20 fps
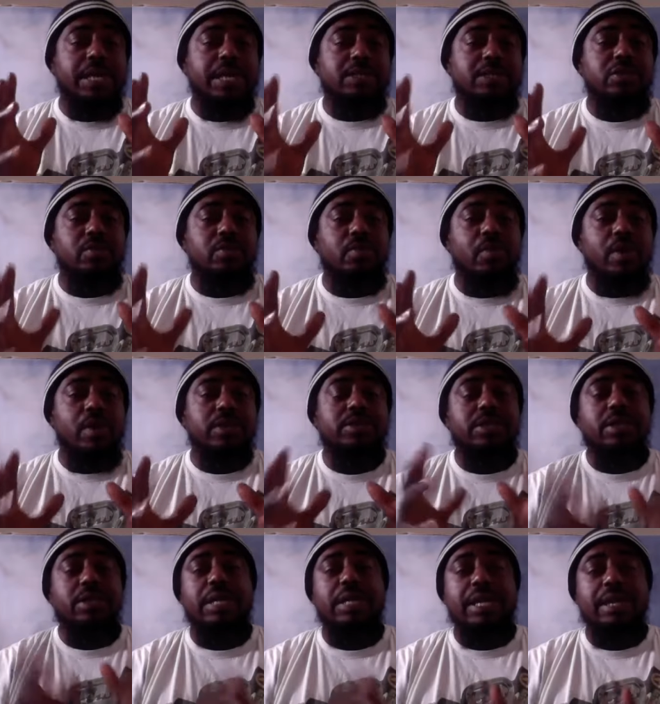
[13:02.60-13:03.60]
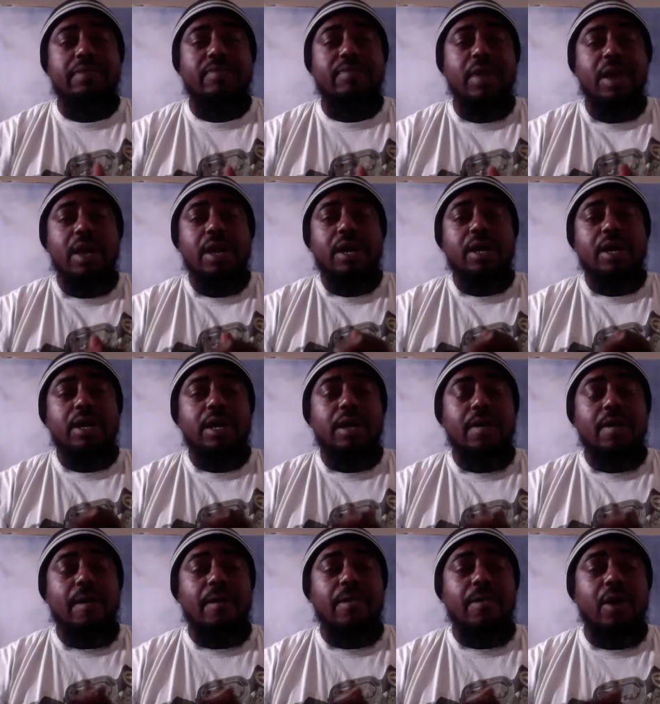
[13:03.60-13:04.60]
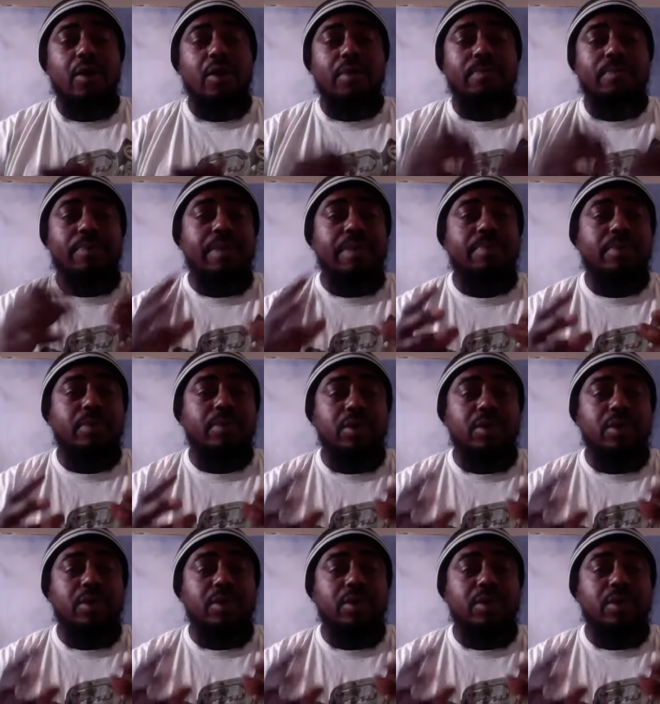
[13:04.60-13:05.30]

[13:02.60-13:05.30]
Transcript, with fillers: that you want to leave uh, on, on, people.